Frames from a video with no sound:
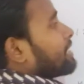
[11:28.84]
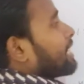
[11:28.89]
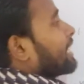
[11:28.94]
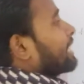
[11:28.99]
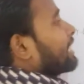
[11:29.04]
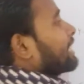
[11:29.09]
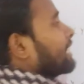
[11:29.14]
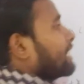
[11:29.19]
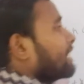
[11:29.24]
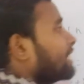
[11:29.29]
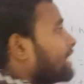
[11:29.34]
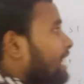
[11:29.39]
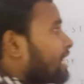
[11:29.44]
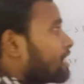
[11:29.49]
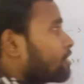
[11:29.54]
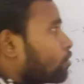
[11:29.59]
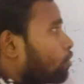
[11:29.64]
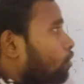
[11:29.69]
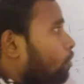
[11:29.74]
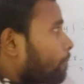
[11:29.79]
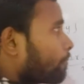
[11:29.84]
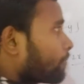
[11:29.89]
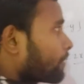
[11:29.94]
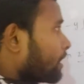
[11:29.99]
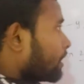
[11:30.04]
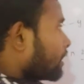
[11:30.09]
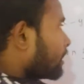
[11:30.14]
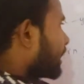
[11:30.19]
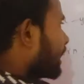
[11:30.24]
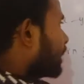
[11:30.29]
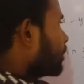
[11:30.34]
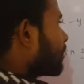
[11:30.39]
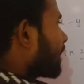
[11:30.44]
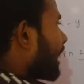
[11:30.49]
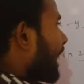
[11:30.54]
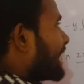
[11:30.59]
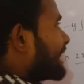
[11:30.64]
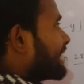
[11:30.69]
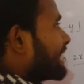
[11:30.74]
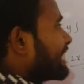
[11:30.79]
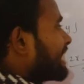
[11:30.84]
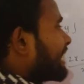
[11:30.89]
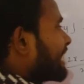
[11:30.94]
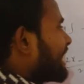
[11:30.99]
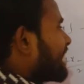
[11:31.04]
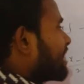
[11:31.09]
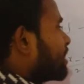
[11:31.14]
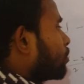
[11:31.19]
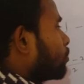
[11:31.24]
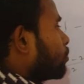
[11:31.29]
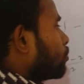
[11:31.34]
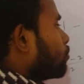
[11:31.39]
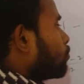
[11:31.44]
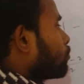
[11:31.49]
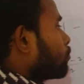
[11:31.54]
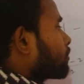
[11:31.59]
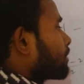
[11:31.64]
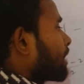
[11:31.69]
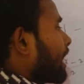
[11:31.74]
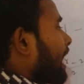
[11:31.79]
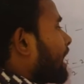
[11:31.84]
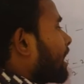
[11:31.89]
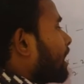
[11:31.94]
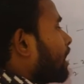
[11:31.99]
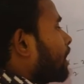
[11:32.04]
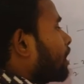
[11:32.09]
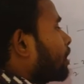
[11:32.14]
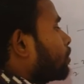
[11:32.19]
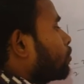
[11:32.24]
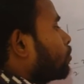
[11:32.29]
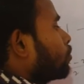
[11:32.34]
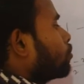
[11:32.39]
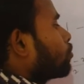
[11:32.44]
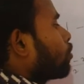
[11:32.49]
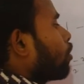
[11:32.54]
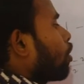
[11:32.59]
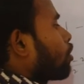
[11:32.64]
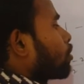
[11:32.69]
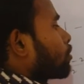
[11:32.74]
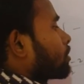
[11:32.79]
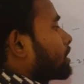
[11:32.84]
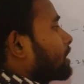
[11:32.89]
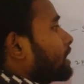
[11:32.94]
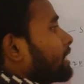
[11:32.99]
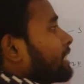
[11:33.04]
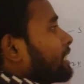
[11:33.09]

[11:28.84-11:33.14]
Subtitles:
sin d also. Can you write it again? 2 cos